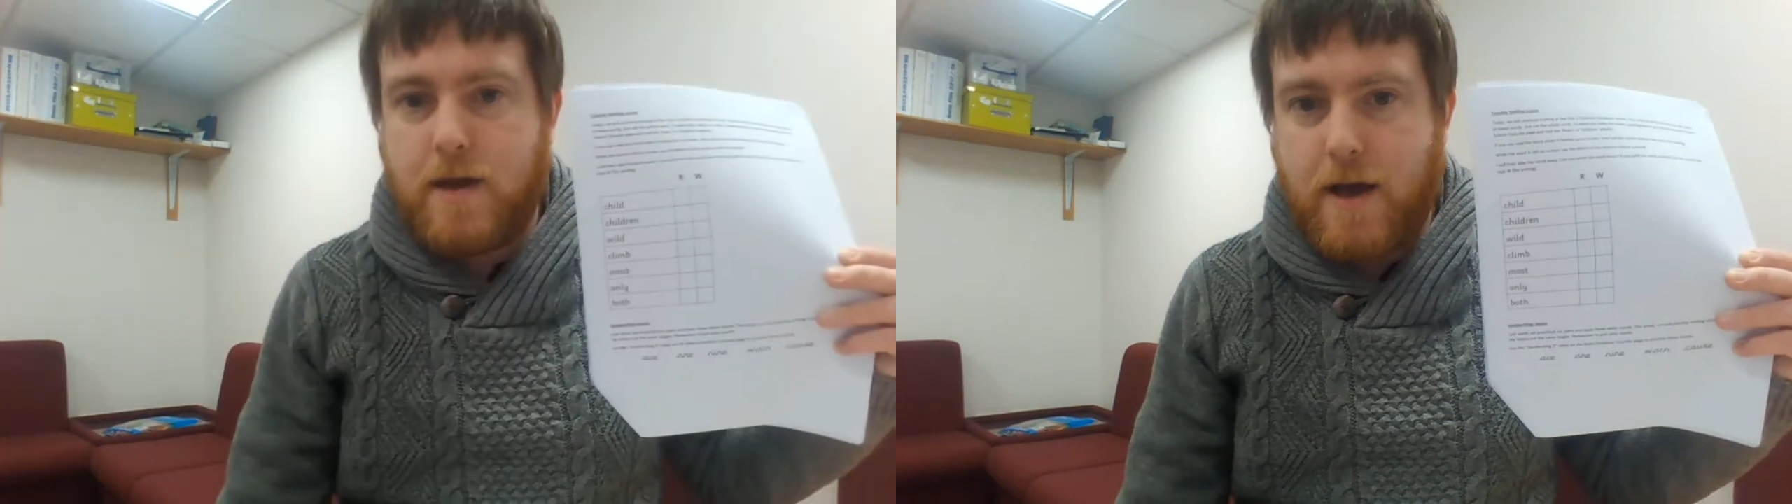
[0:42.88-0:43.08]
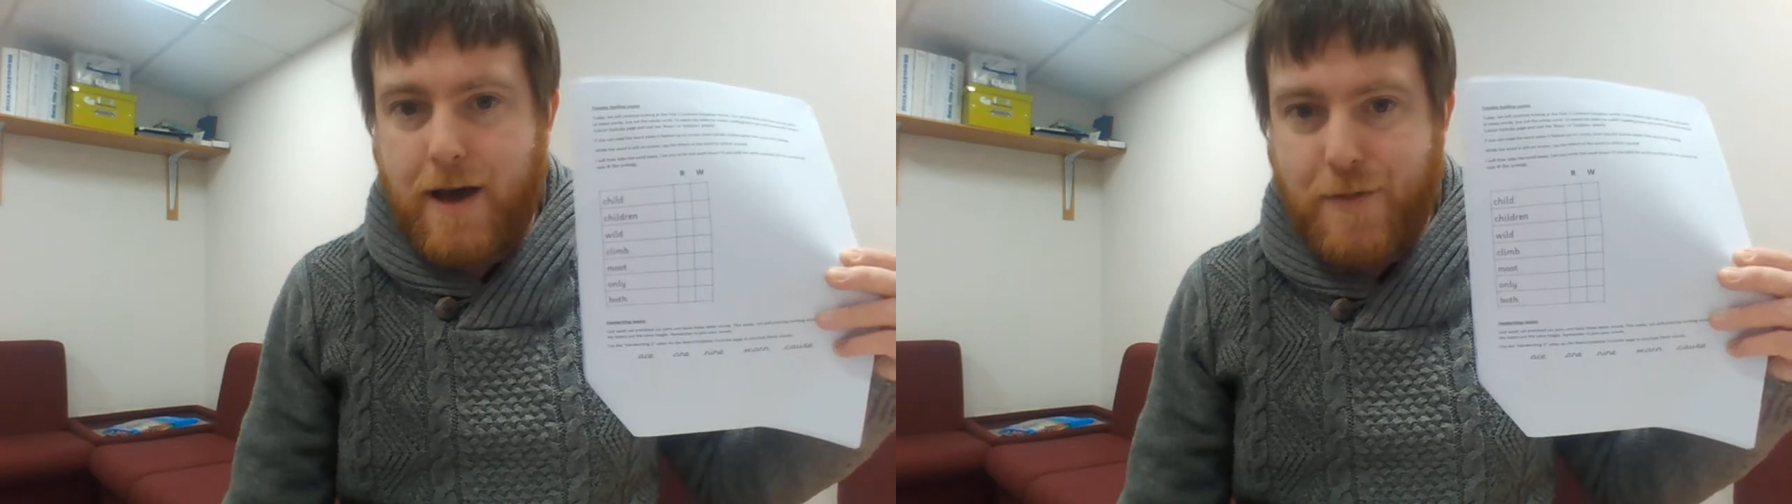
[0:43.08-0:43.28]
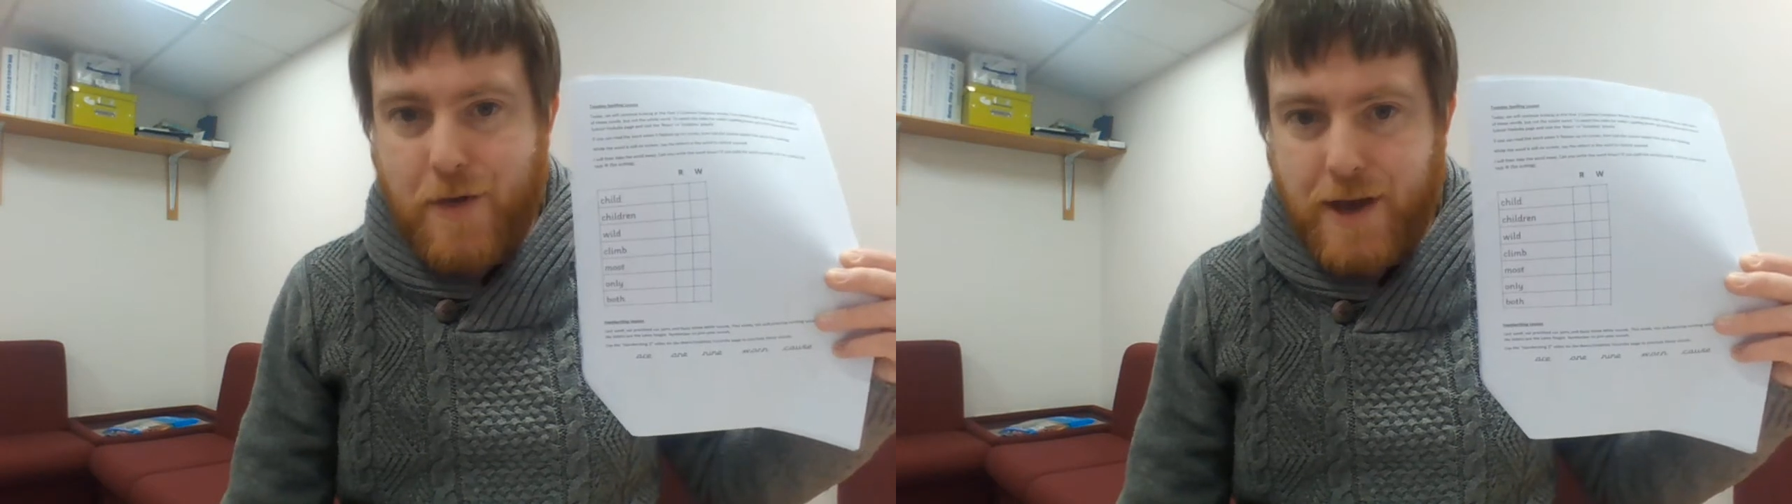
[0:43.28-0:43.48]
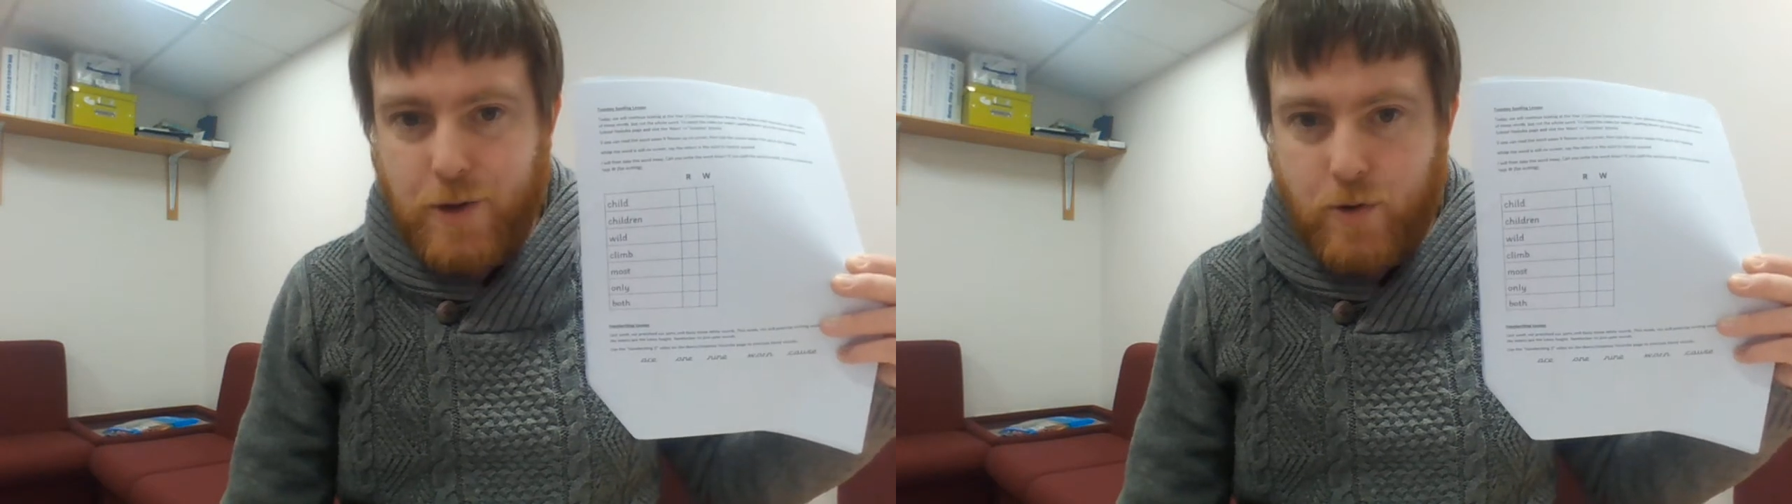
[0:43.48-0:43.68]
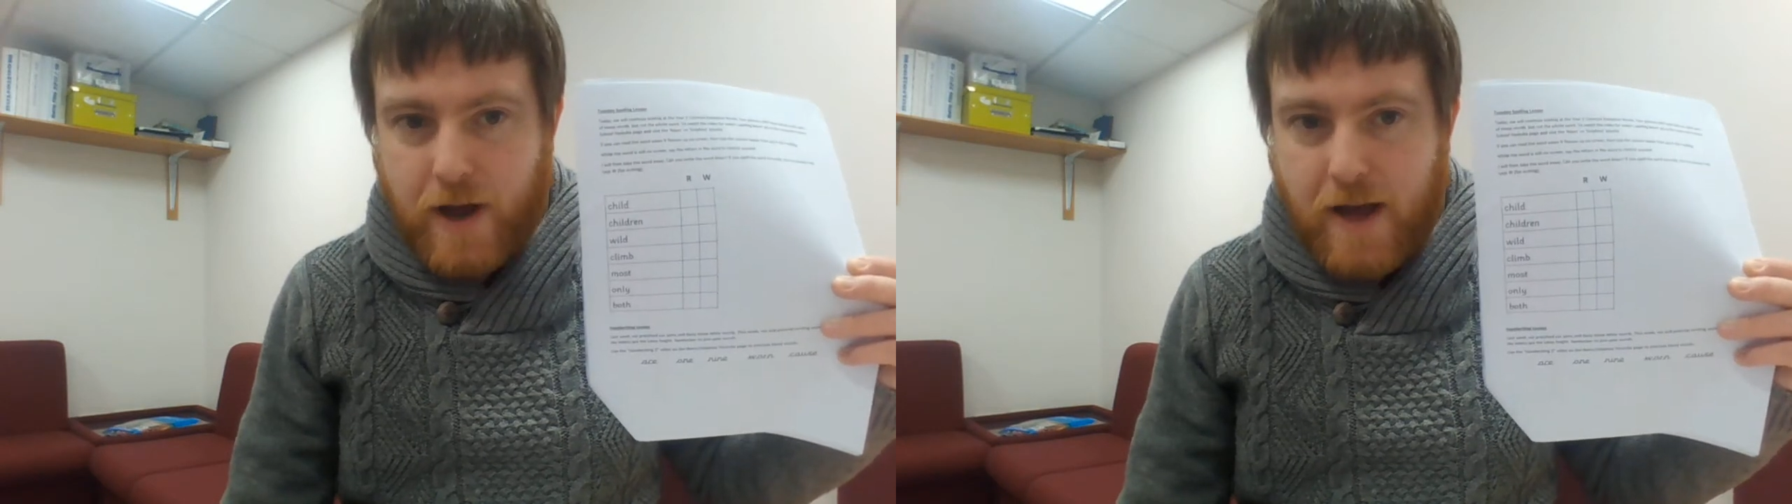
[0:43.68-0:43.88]
And then
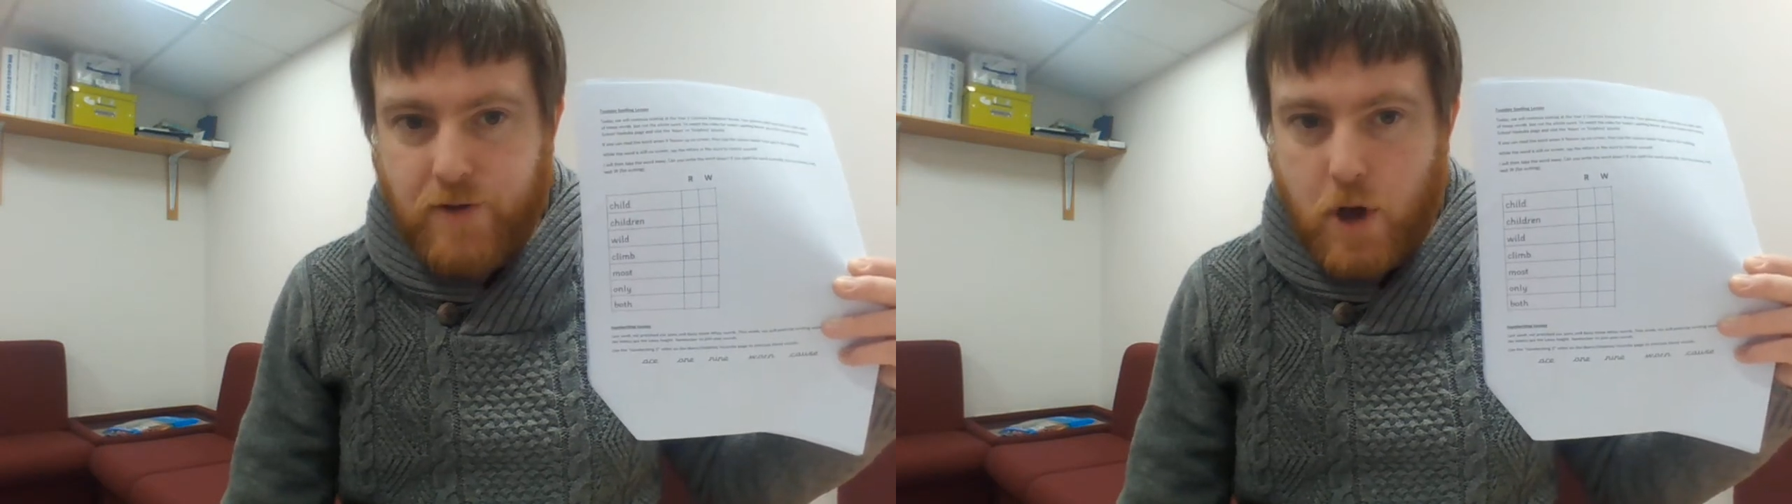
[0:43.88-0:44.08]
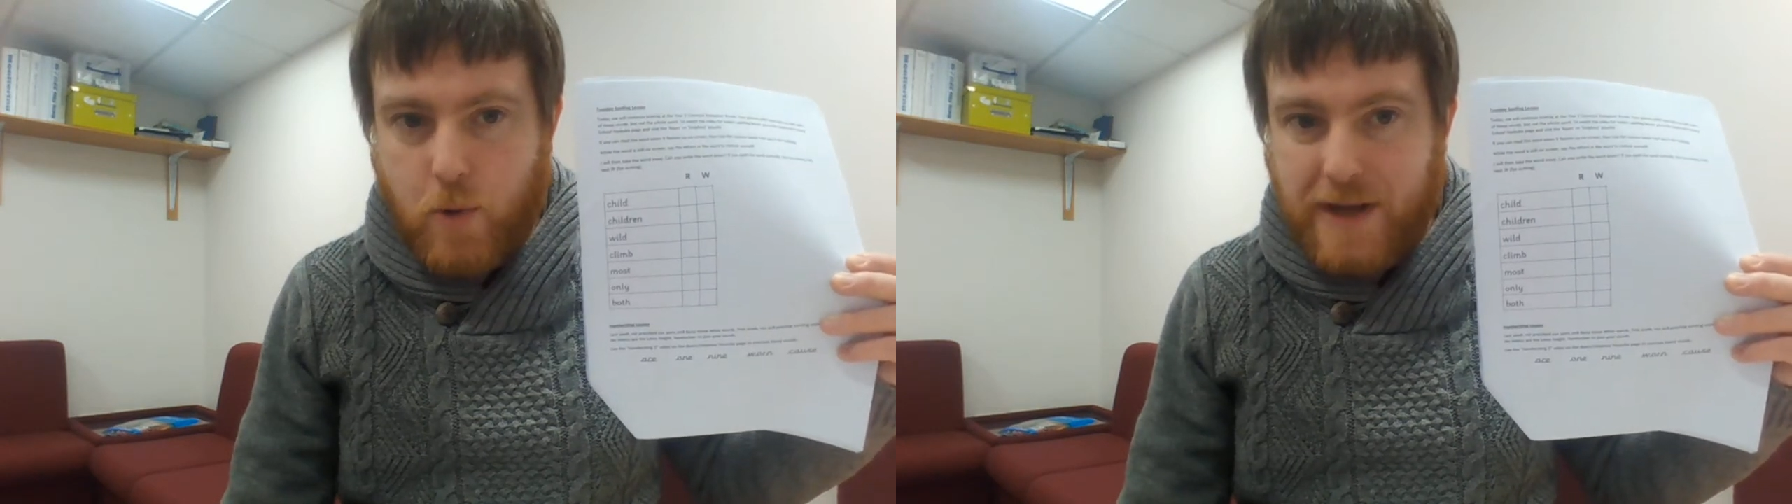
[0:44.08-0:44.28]
you're going to have a go